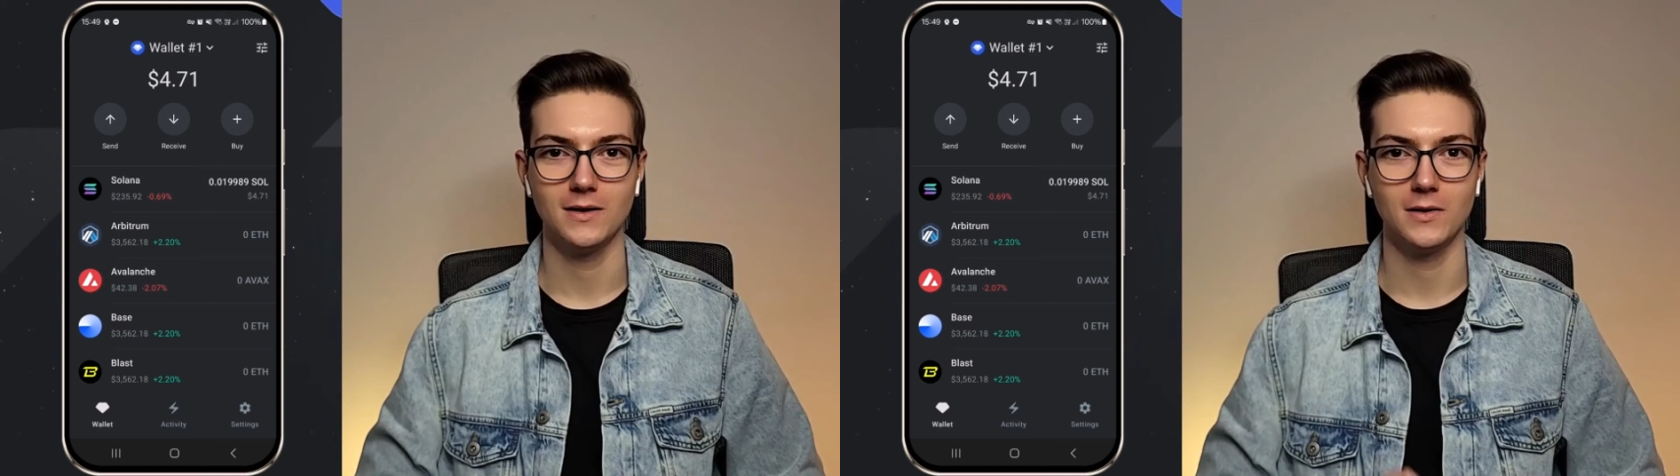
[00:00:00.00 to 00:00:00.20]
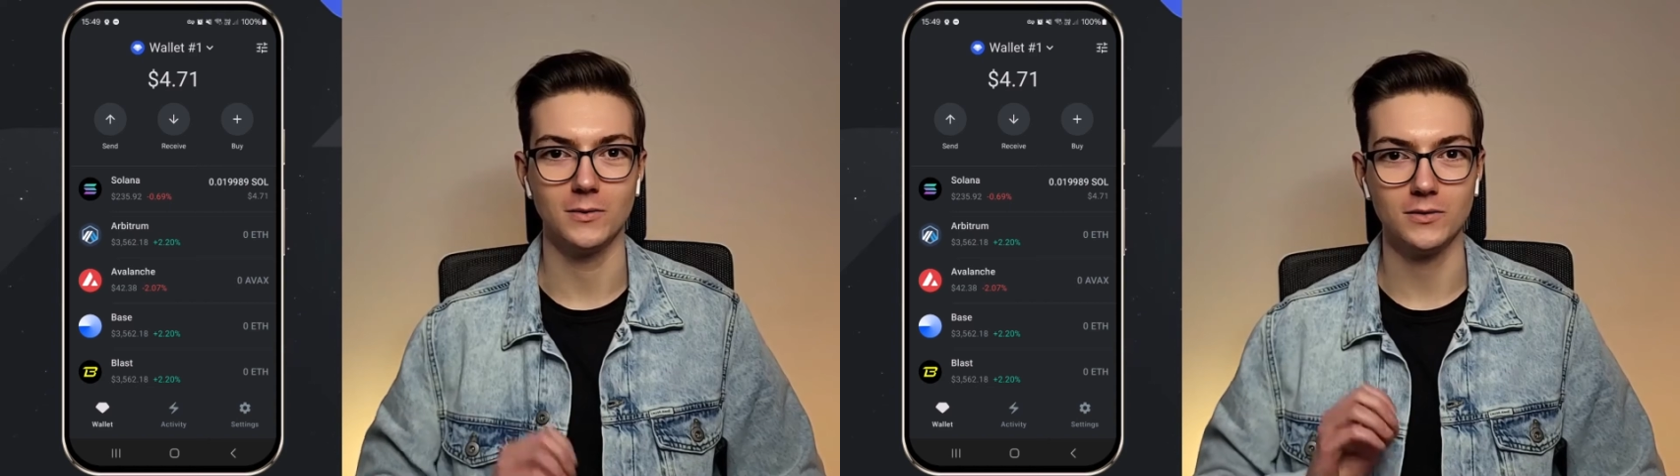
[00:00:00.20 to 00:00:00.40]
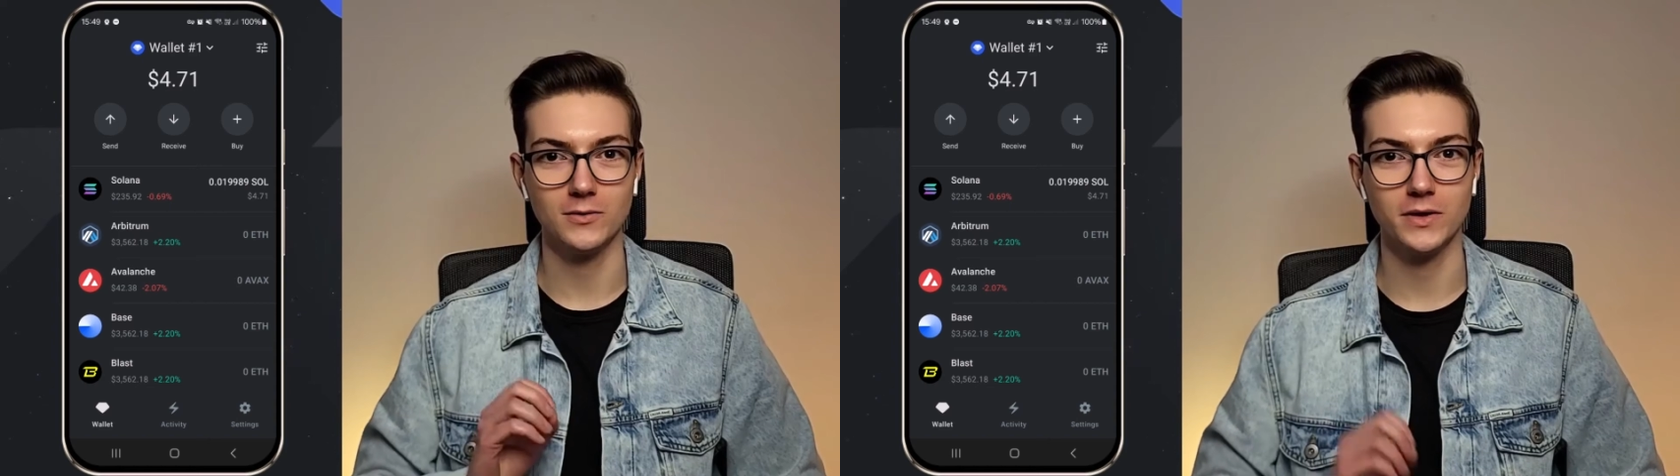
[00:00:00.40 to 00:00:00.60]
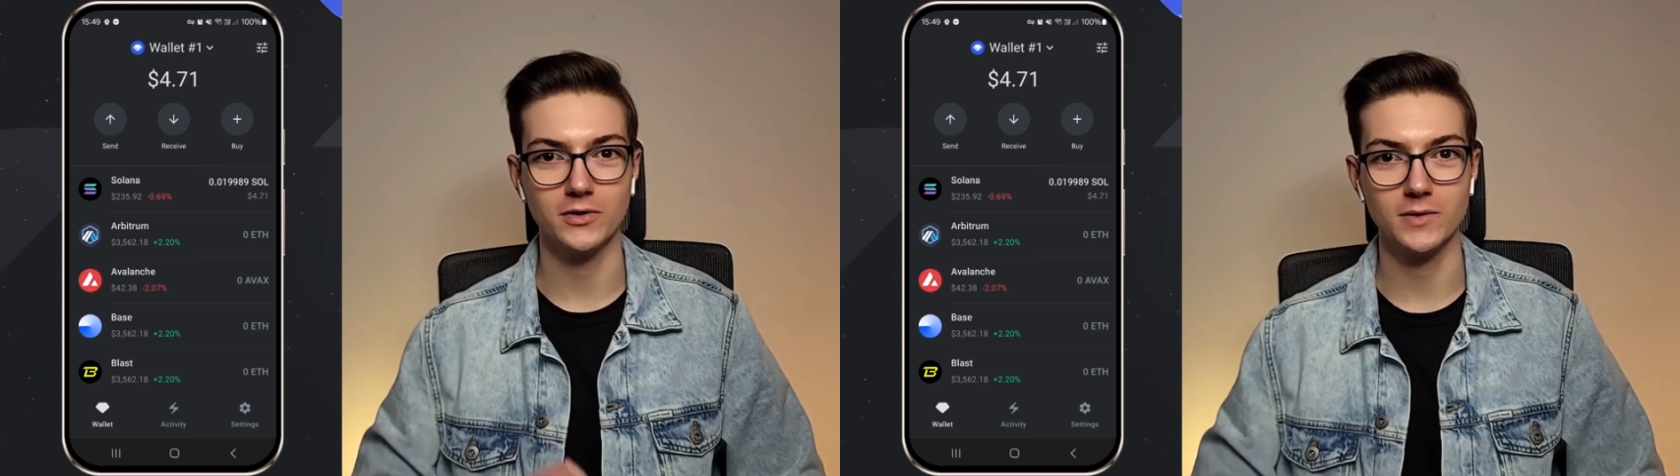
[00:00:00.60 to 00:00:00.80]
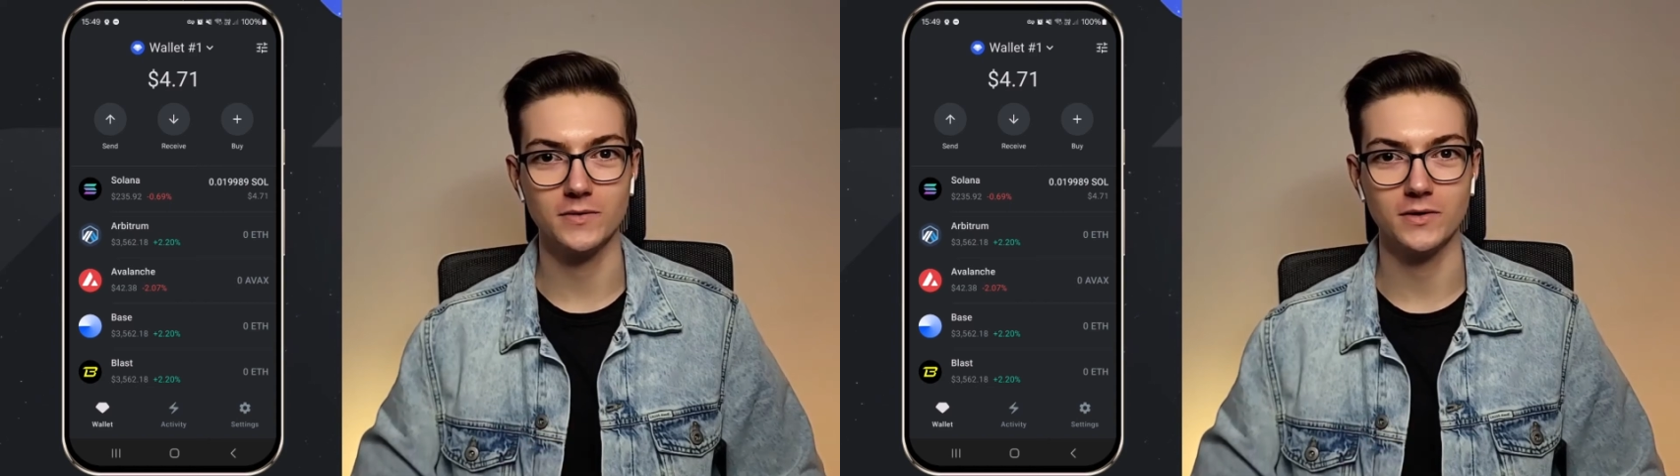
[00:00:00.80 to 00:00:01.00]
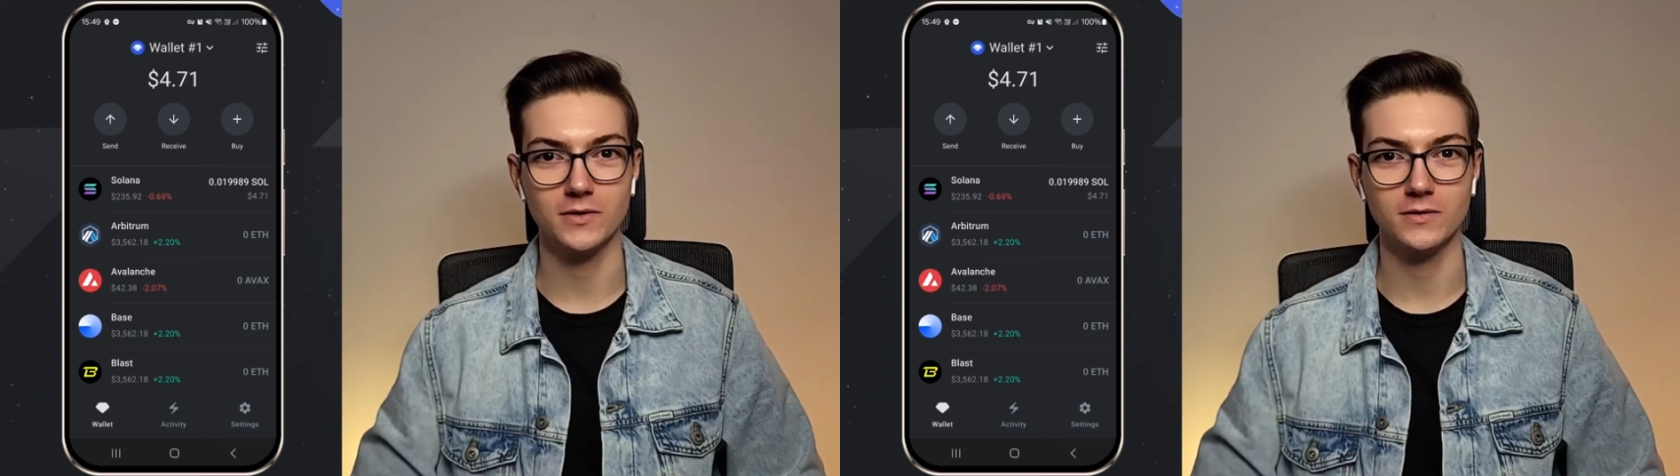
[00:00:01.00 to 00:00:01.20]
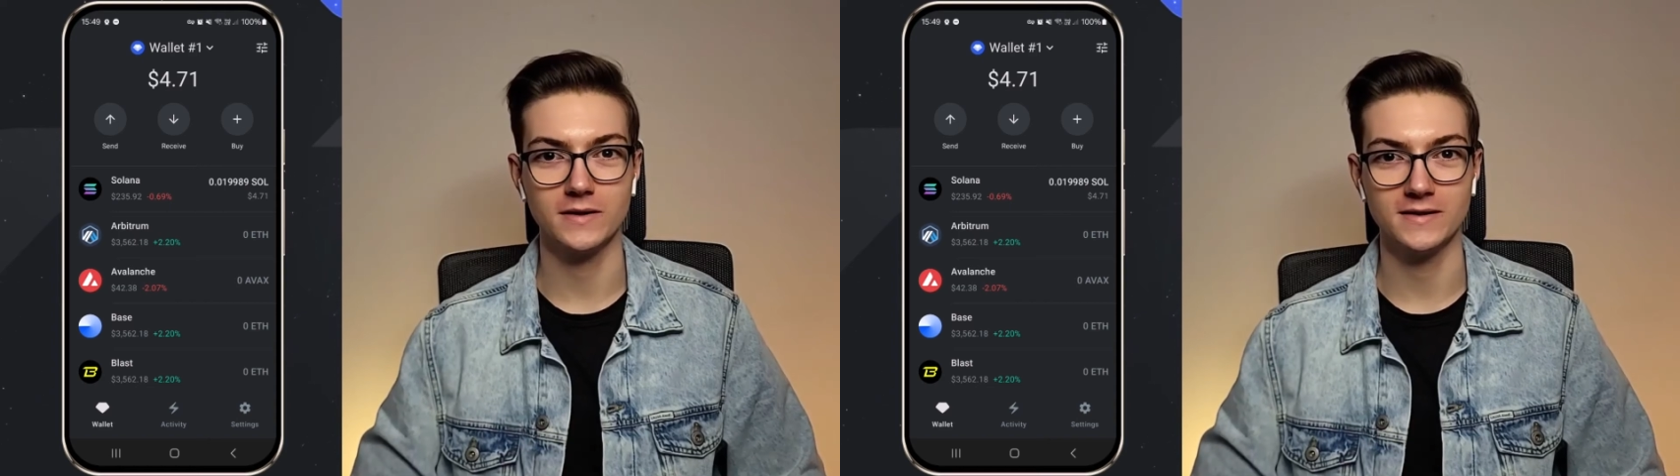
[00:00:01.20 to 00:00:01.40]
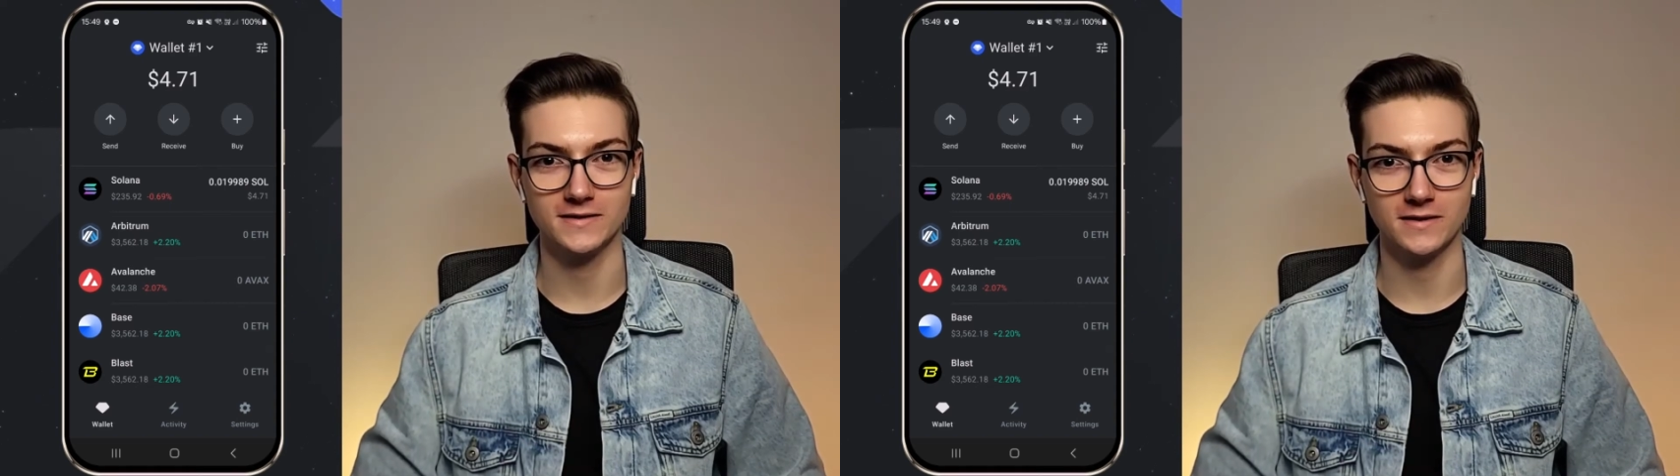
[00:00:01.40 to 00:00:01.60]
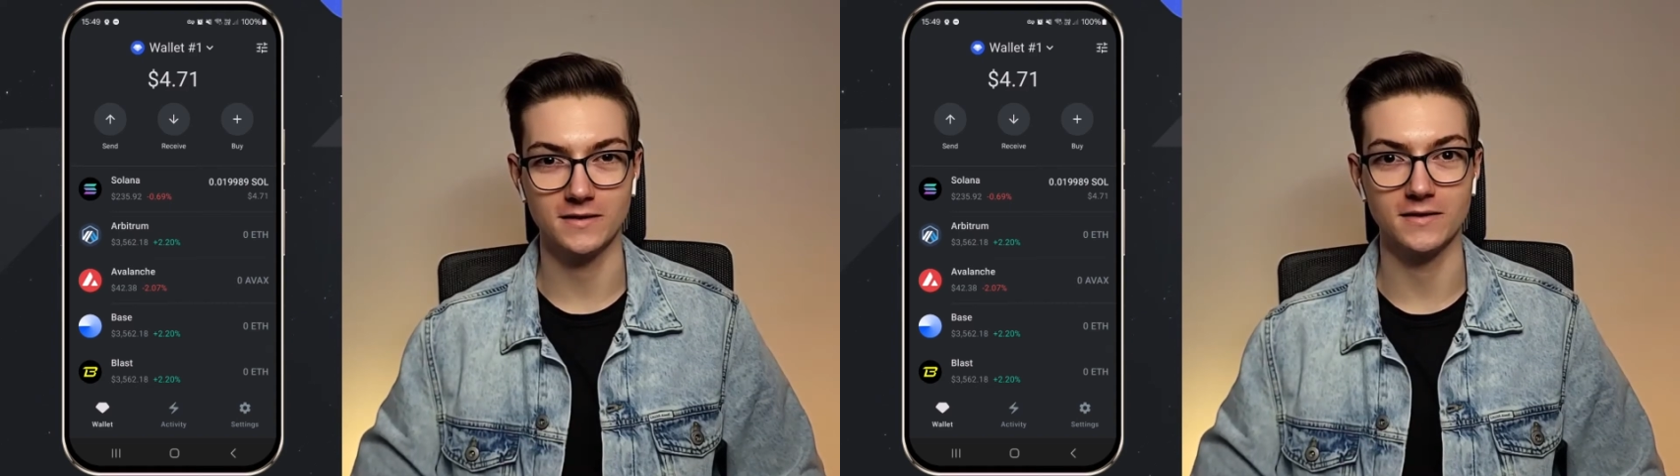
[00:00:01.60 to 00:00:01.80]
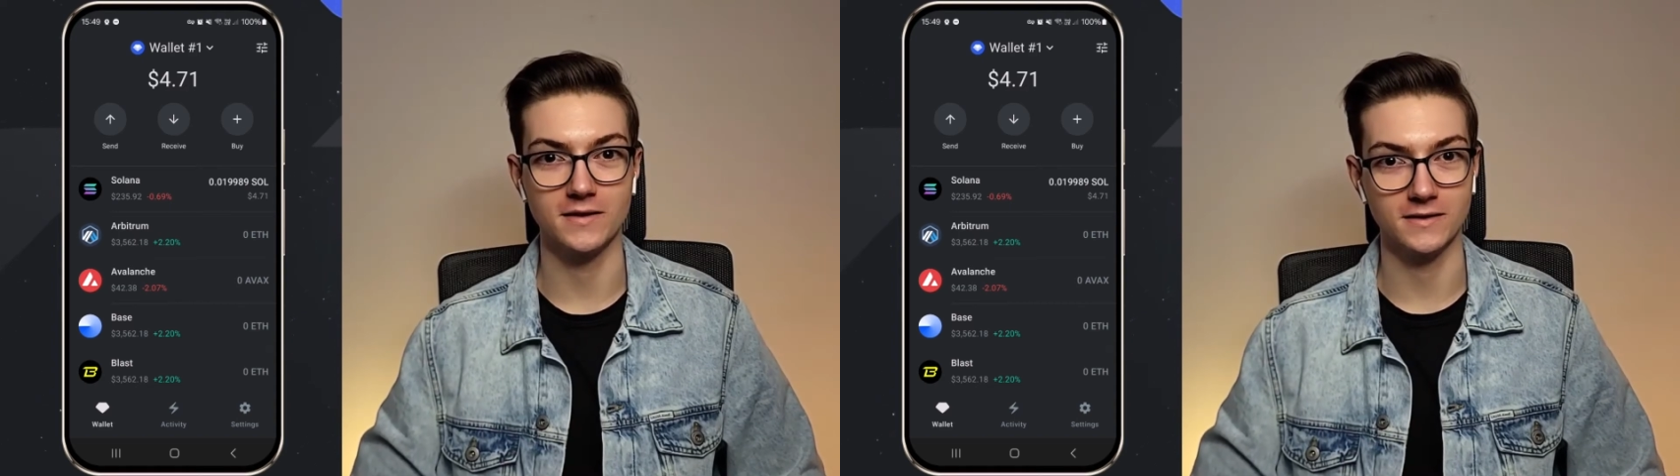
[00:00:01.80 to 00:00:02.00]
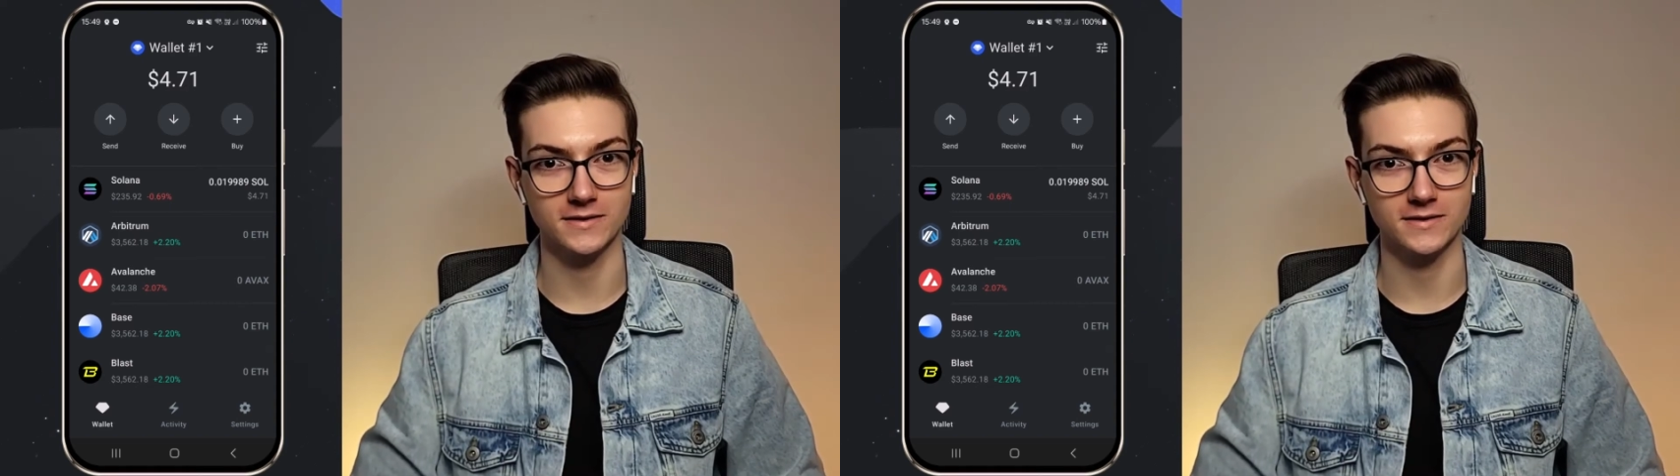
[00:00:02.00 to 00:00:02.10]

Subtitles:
Want to buy crypto instantly and